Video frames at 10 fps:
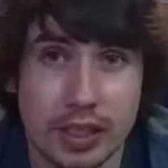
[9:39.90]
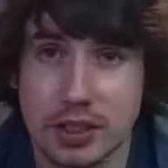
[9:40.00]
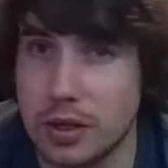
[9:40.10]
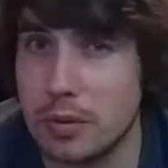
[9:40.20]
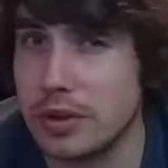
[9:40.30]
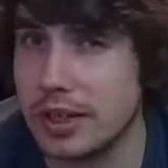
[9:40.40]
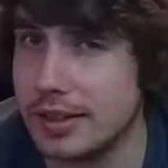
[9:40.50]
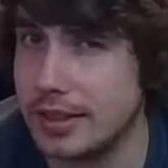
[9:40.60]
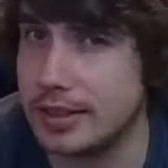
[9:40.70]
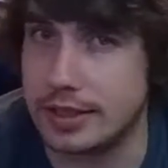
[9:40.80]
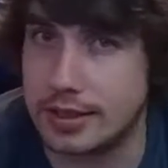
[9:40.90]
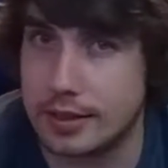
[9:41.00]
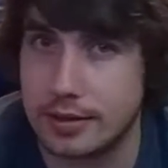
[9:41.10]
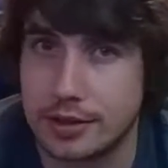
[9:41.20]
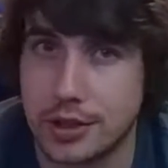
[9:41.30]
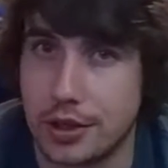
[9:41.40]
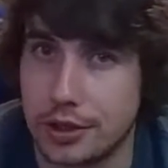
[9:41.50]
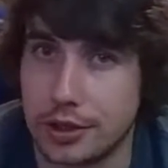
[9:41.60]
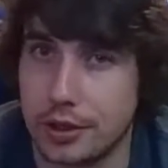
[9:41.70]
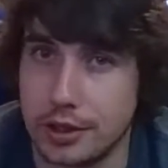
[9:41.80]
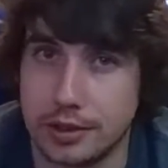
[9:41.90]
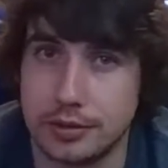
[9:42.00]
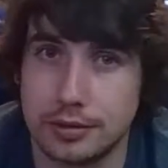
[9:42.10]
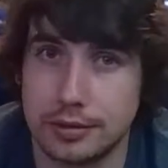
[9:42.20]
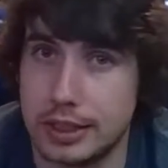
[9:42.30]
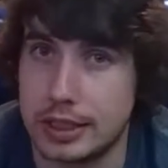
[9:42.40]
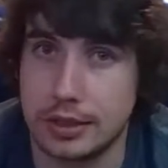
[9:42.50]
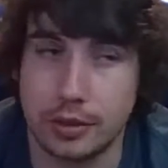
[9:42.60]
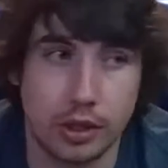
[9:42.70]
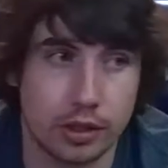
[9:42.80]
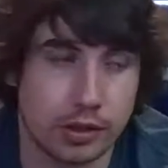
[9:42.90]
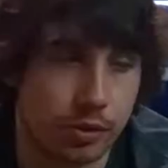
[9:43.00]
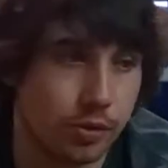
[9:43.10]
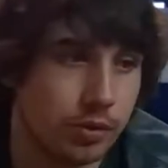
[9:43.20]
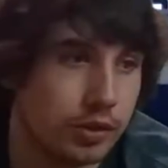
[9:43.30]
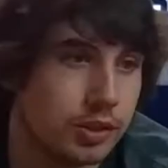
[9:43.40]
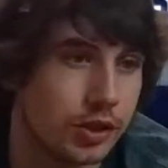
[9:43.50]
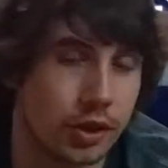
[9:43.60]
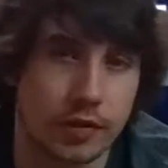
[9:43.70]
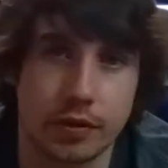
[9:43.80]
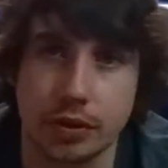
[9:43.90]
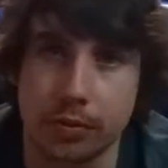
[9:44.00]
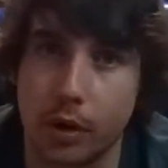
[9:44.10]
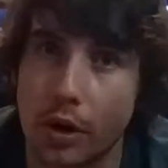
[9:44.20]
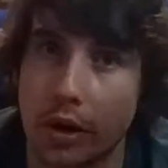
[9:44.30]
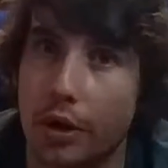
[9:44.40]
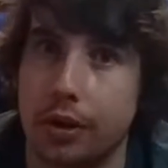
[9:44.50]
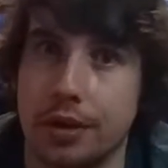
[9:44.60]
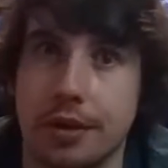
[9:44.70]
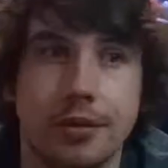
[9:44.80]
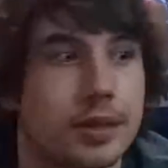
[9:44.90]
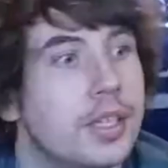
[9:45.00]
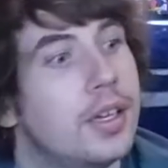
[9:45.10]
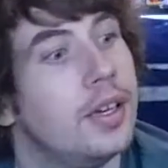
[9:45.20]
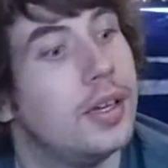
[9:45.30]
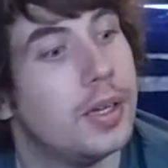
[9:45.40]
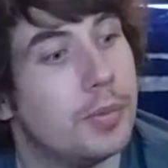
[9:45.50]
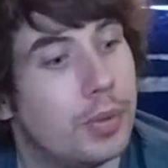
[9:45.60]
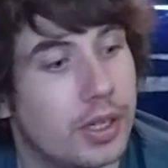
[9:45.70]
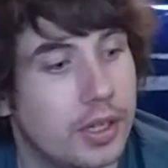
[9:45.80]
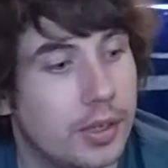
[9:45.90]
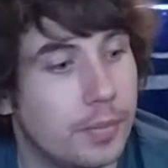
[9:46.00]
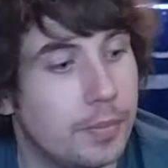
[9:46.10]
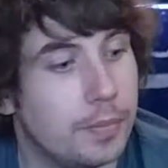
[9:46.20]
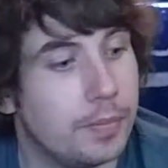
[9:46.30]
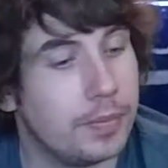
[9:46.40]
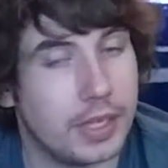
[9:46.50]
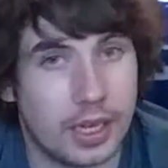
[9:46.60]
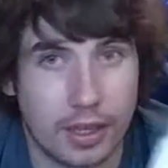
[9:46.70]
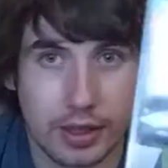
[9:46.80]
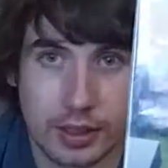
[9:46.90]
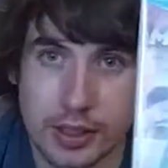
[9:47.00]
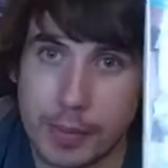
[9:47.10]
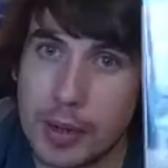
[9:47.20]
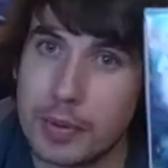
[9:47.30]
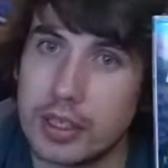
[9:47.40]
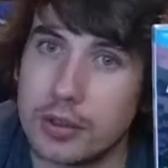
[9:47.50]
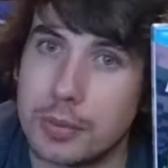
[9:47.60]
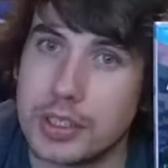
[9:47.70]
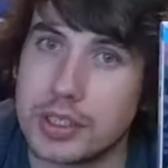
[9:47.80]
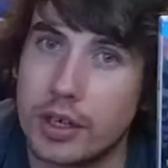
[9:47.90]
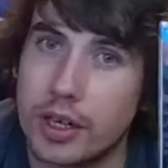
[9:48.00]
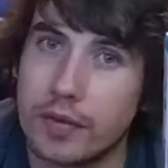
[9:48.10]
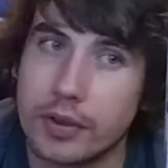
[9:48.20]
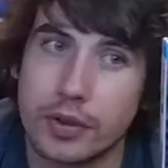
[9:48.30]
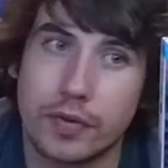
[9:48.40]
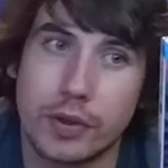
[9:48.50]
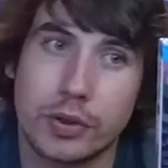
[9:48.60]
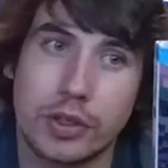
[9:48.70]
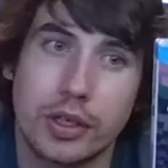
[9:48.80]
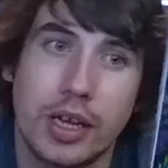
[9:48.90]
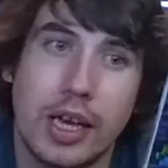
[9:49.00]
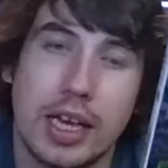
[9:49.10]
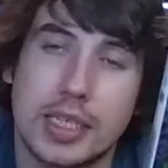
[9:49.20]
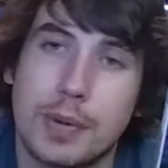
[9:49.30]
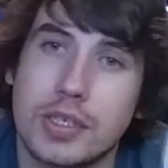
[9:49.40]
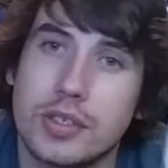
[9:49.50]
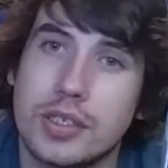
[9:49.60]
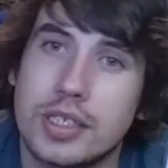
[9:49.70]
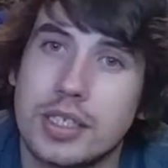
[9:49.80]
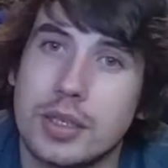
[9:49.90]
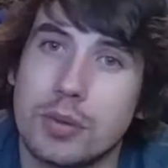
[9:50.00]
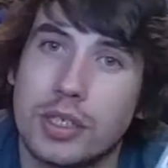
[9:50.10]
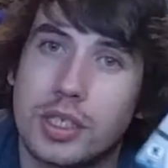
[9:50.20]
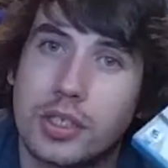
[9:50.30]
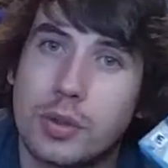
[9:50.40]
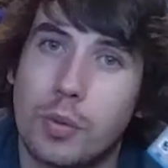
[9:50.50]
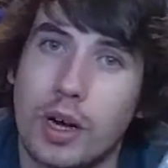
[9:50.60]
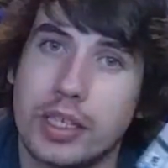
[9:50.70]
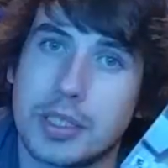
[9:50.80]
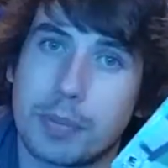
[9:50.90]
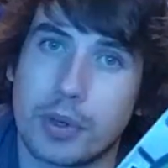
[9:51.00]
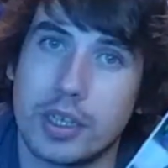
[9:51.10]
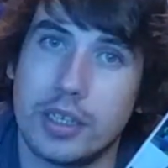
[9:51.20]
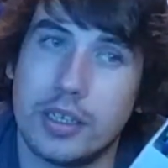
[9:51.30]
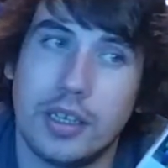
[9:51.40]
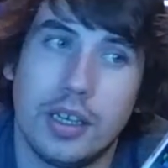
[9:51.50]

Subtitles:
no one thought they'd see Sonic on a Nintendo console. Sonic versus Mario, But yeah, I think this might be a little bit sought after in the future, especially since it was such a widespread